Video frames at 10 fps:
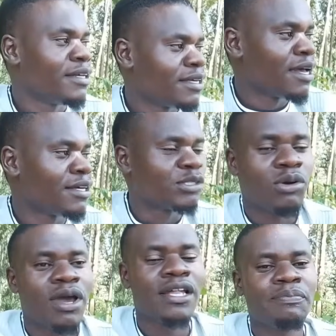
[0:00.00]
yeah
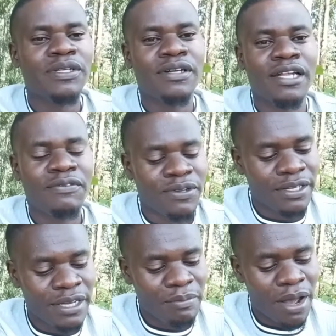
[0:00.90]
so i, I lifted
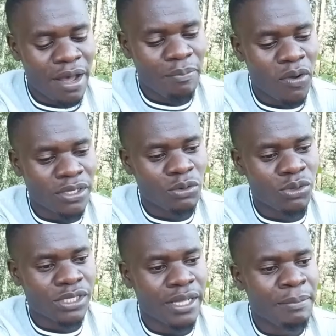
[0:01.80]
him up and he
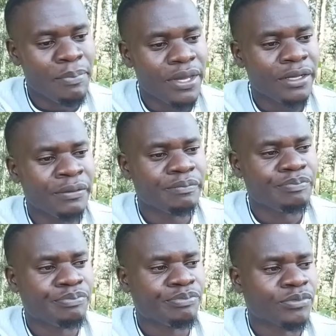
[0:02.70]
was limping
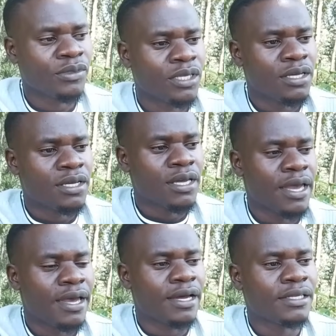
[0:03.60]

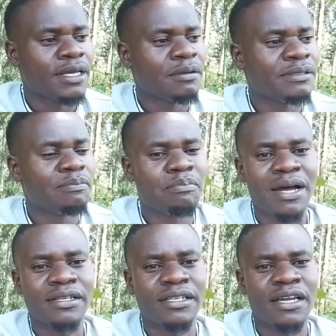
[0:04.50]
and uh,
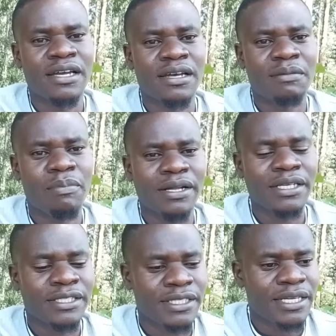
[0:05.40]
but the
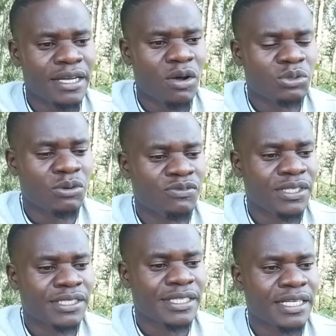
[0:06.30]
baddest thing out of
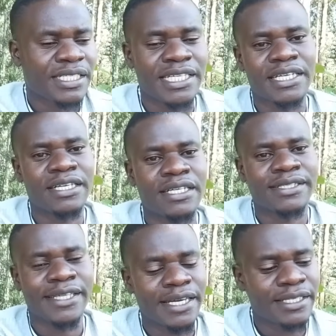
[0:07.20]
it is that he
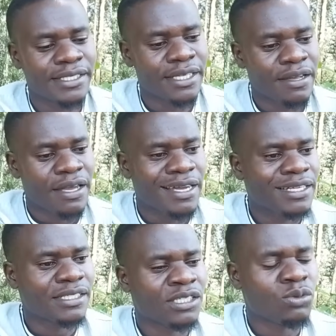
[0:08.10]
said he
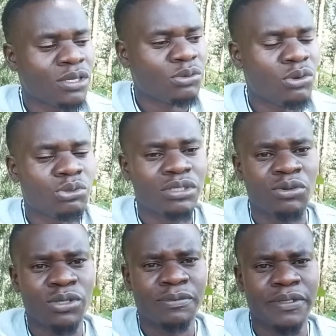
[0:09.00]
doesn't want to go to the
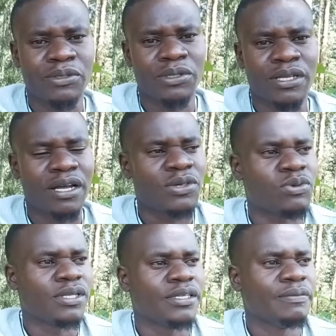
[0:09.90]
hospital
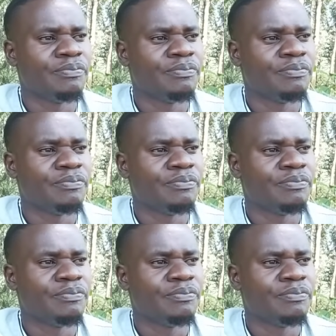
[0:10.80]
actually